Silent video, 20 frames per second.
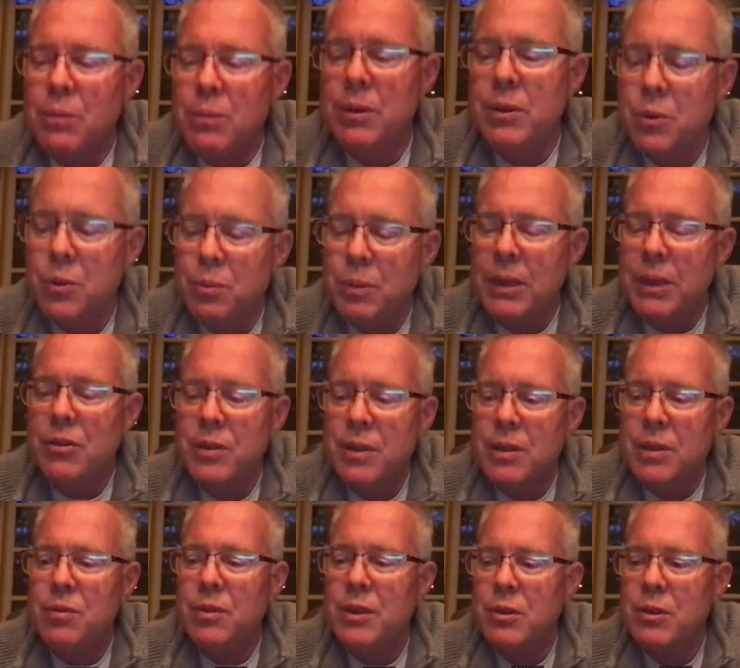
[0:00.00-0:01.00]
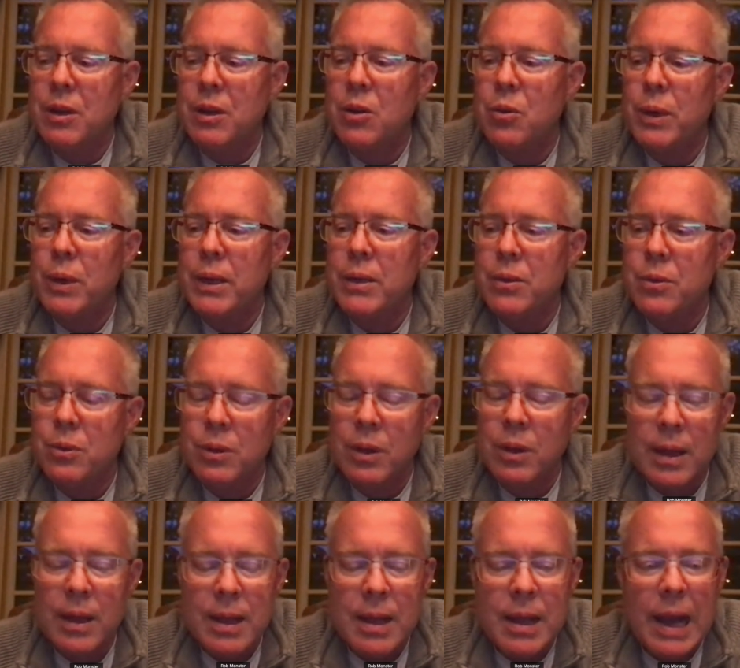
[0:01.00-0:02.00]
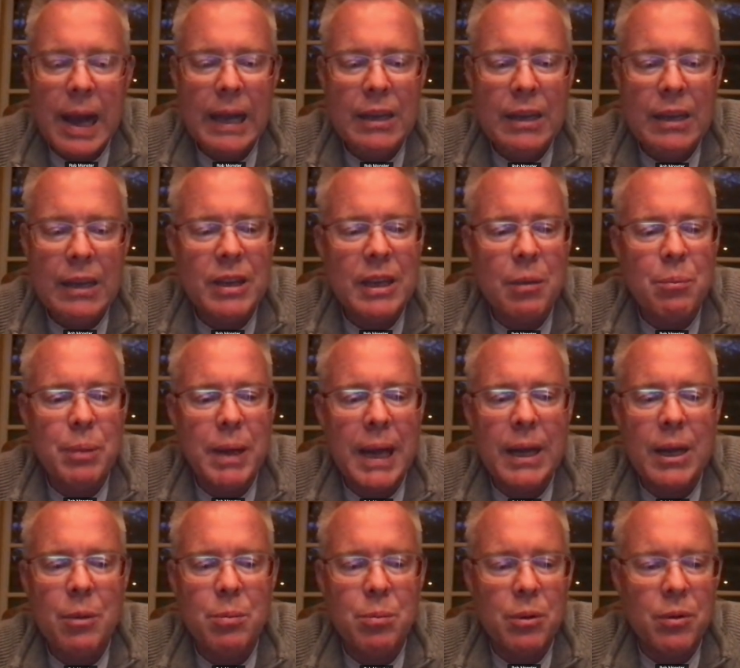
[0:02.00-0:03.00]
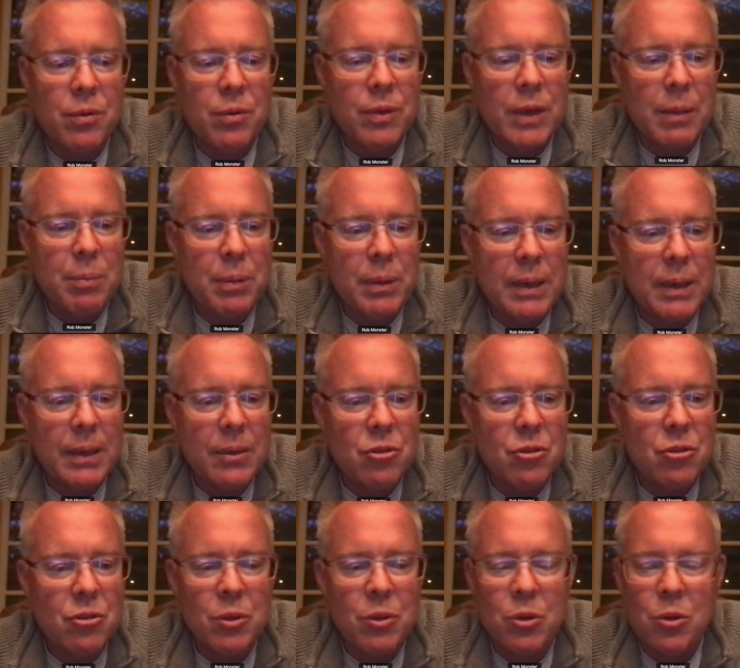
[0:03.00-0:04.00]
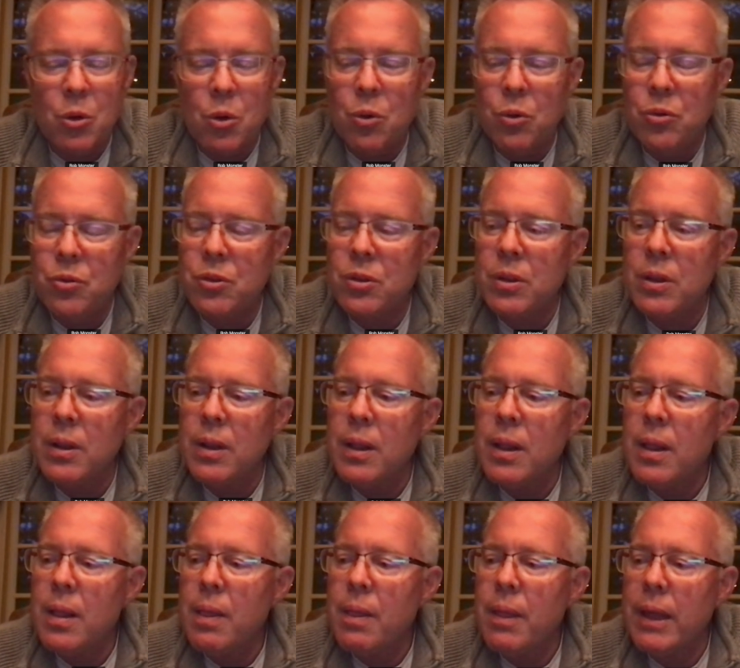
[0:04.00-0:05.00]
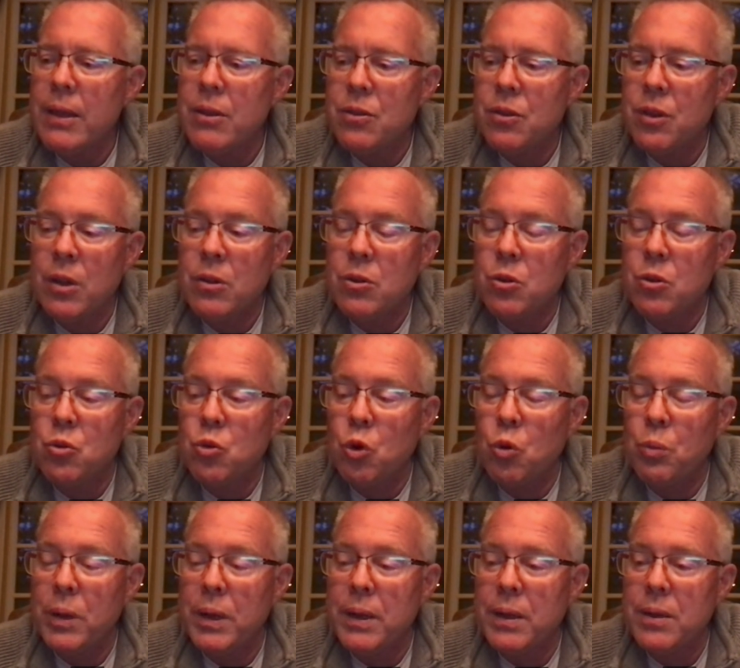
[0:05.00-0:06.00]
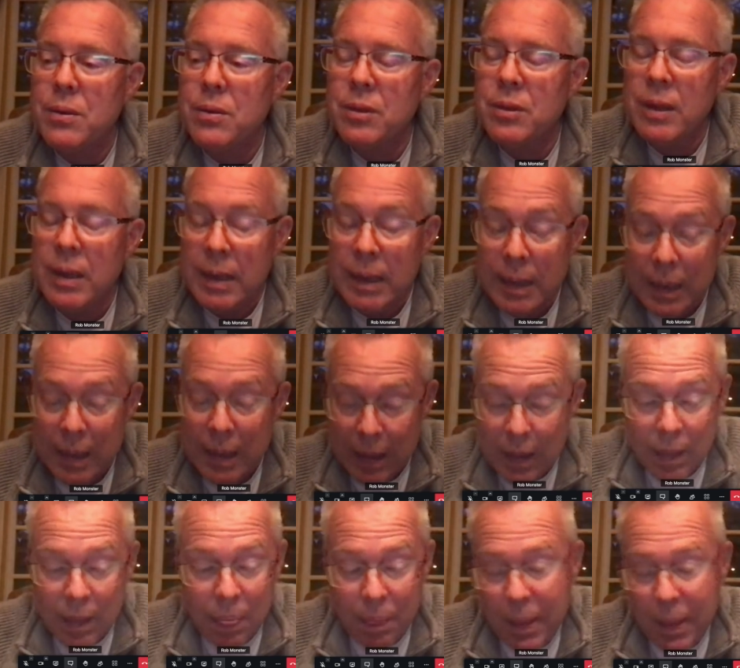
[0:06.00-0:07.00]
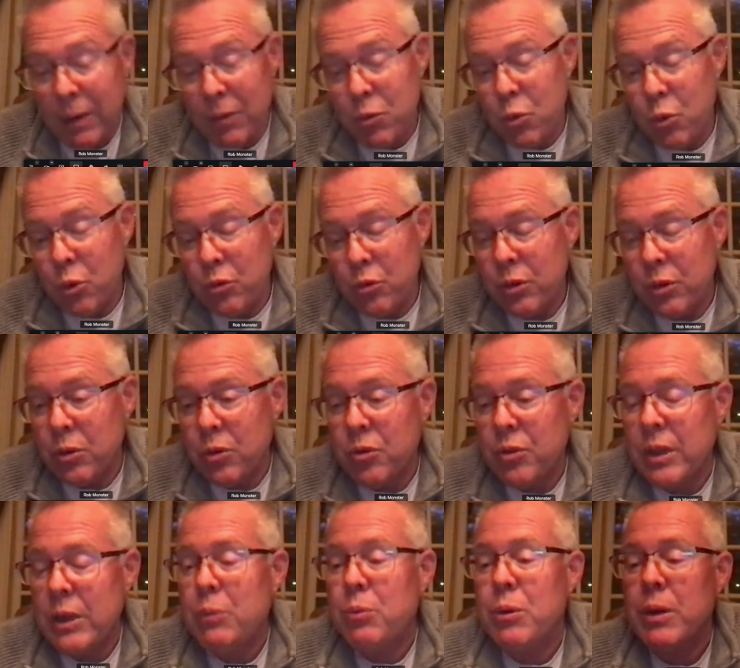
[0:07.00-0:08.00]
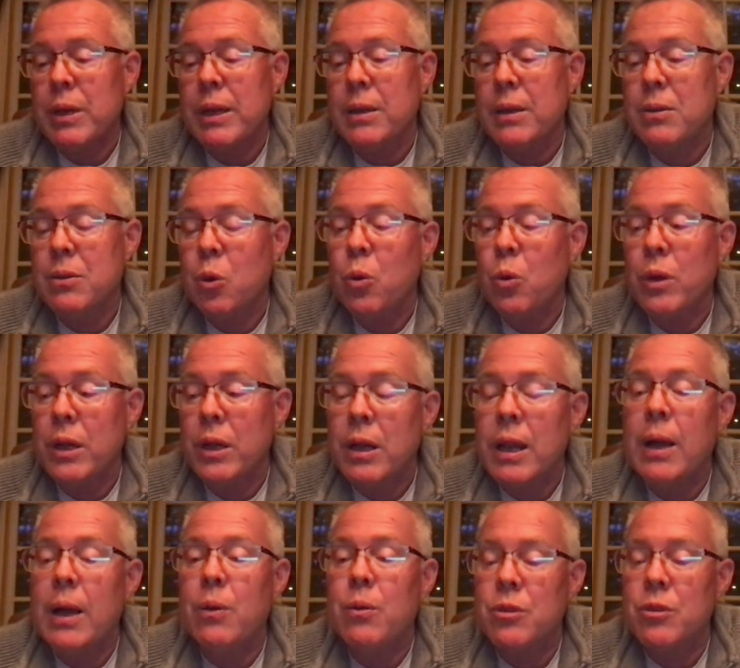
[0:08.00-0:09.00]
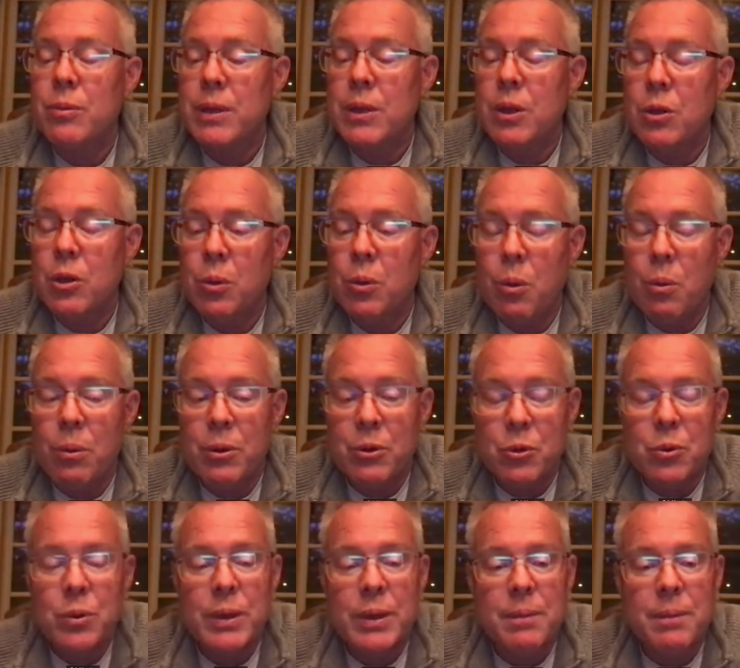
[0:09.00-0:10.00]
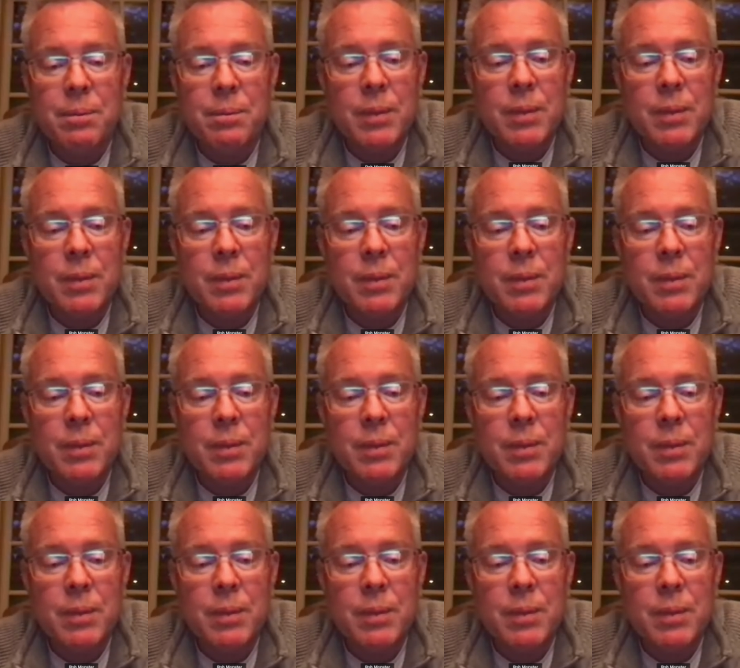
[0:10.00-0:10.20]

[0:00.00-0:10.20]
When you basically figure out a way to hijack a backup of Epik at some other host that's not controlled by us, then of course it looks like we're like totally clowns and we don't know what we're doing.